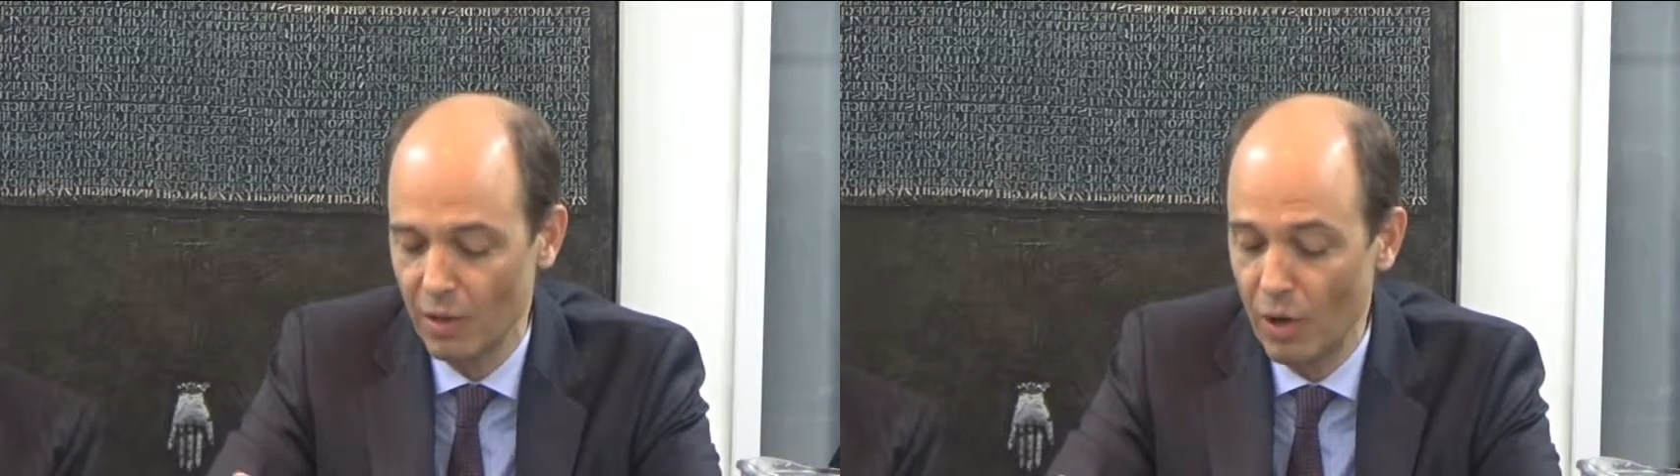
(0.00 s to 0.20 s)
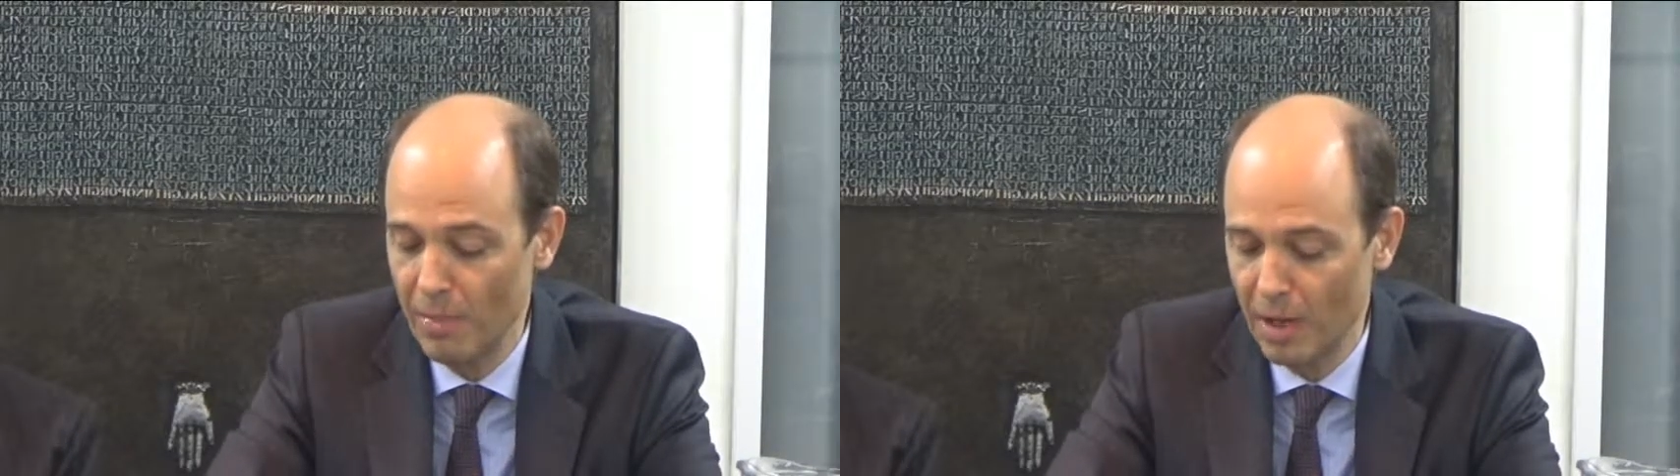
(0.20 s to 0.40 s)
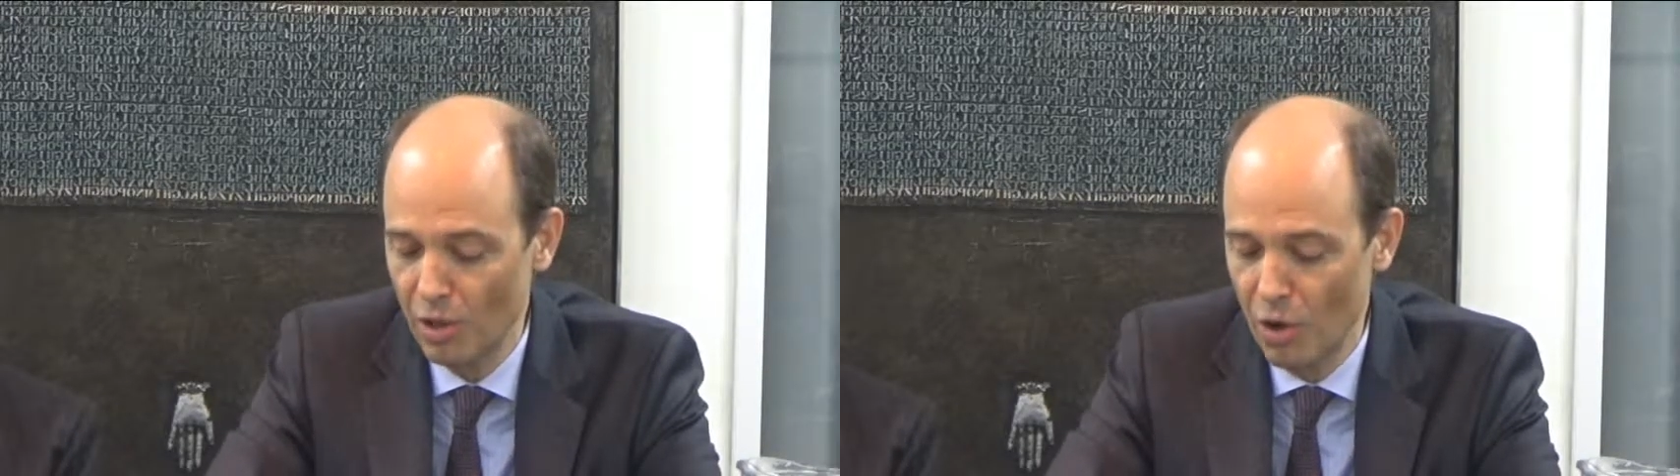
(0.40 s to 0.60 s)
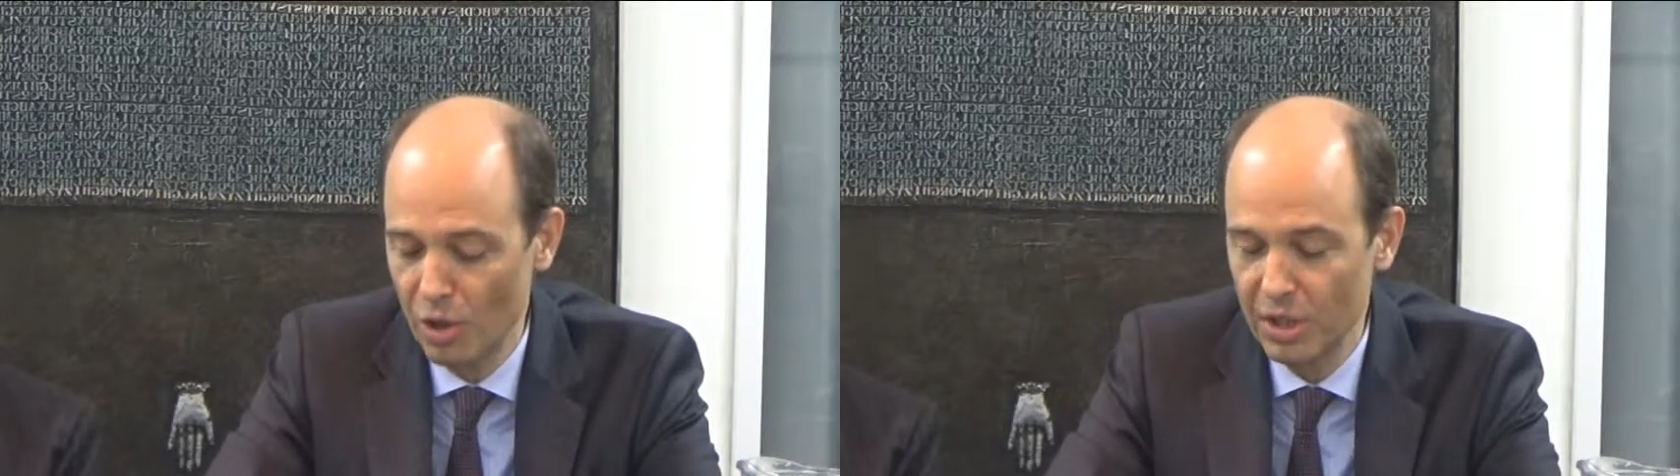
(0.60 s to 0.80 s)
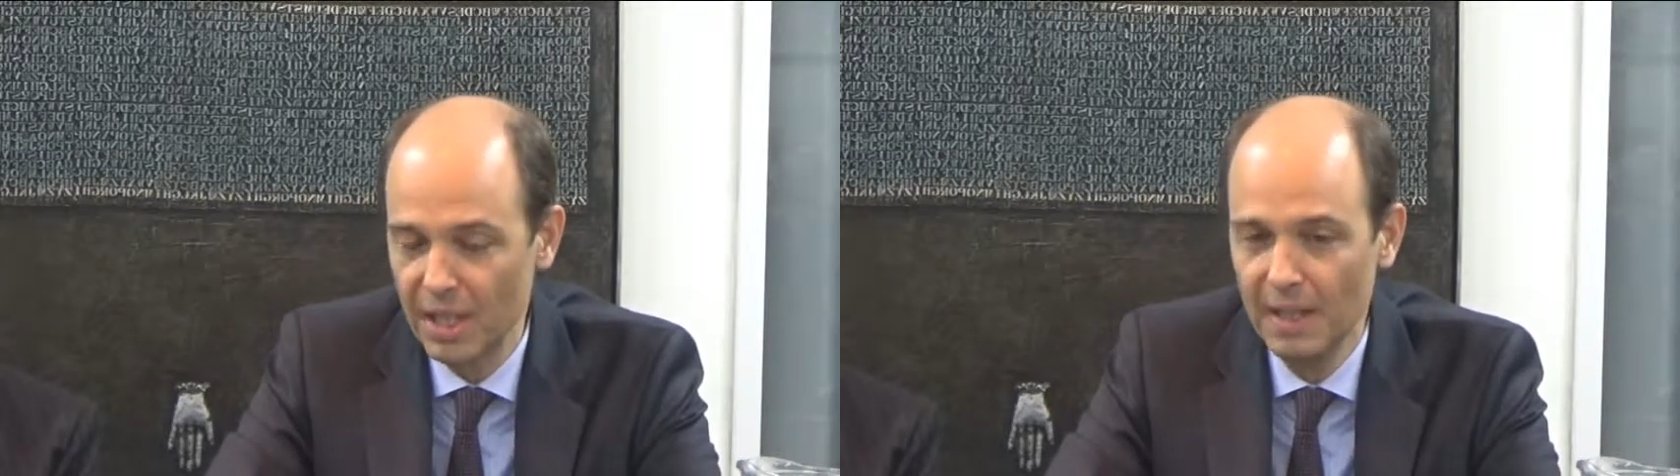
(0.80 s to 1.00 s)
Criminal
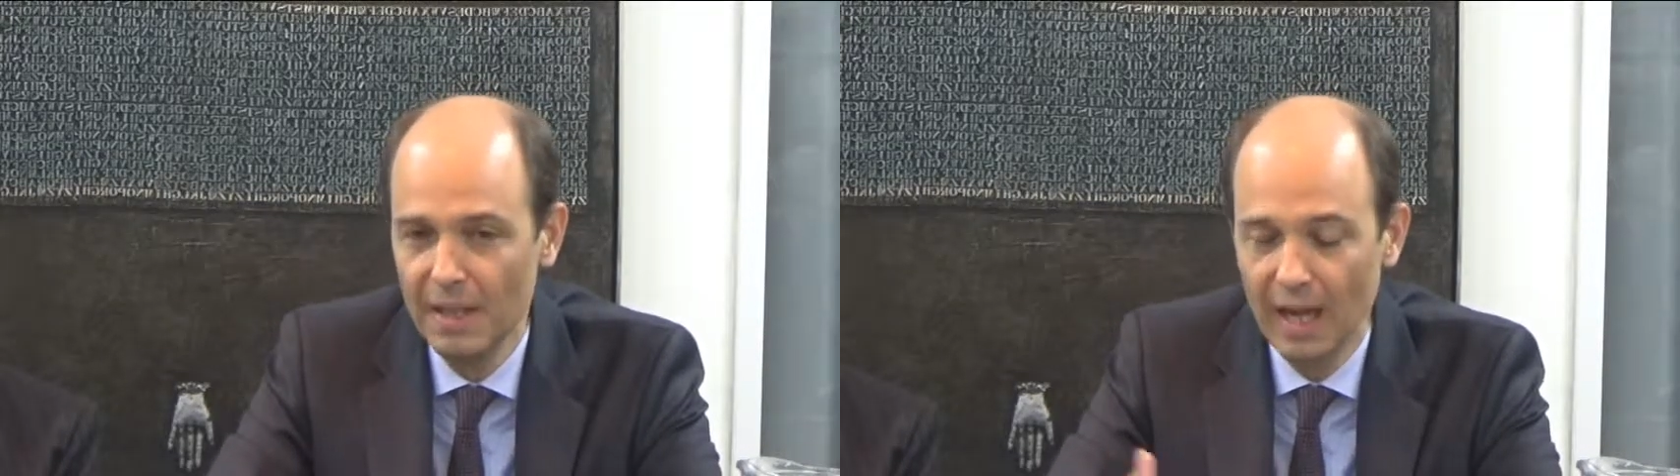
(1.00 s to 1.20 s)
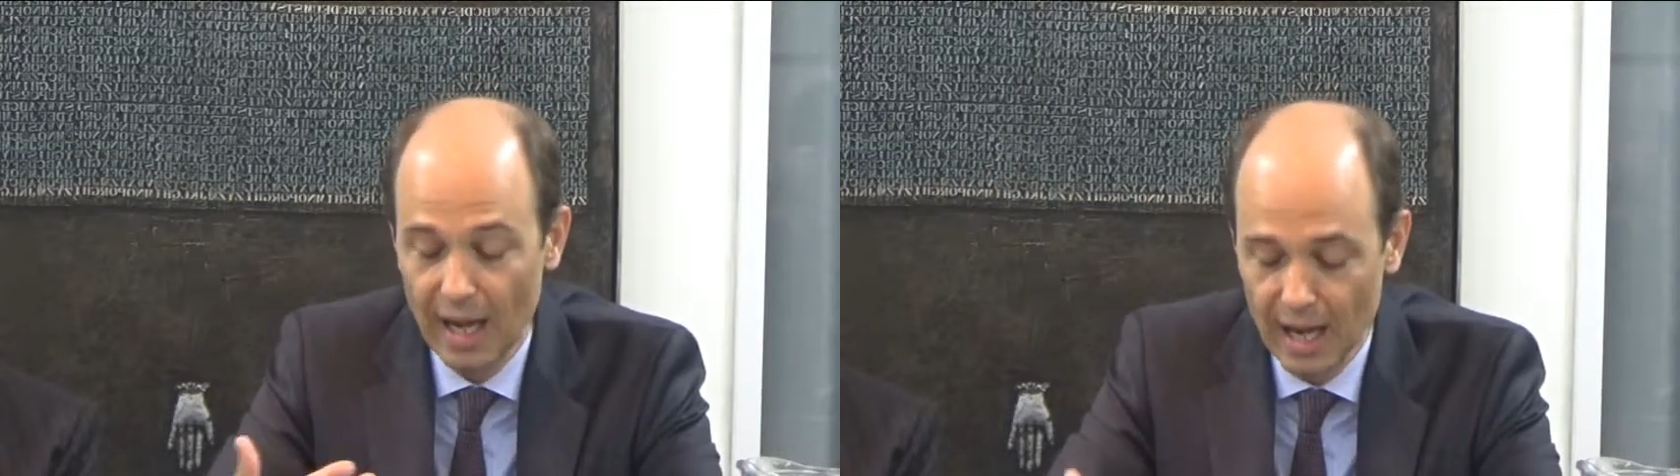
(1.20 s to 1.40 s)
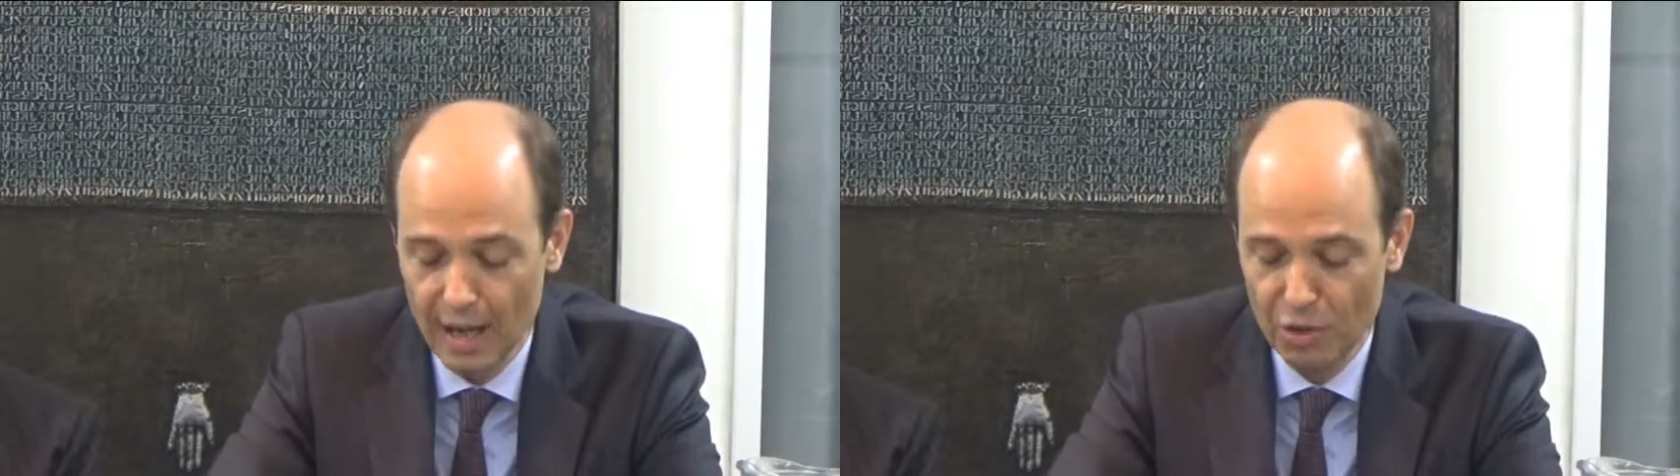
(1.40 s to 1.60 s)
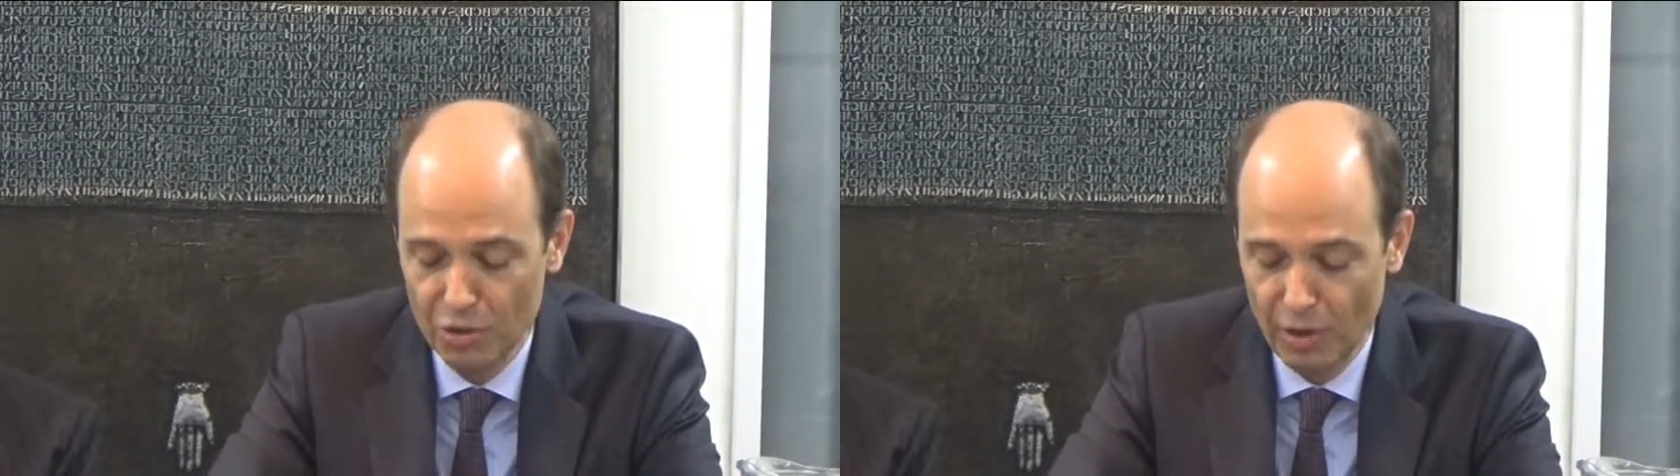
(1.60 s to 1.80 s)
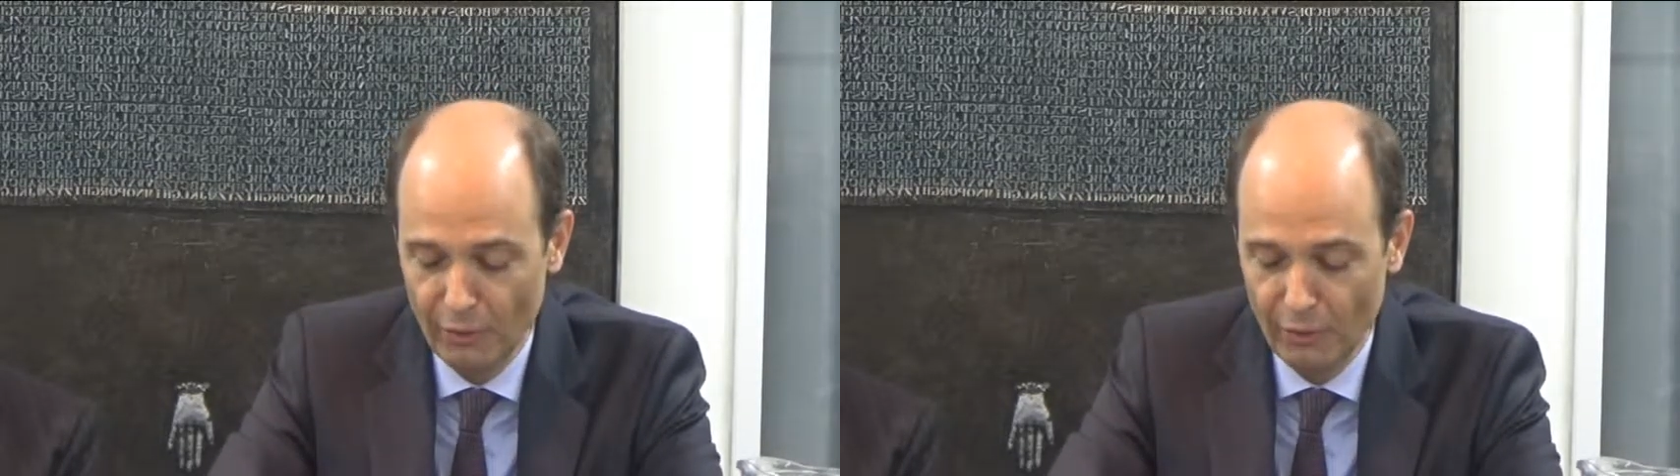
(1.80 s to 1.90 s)
Court, and also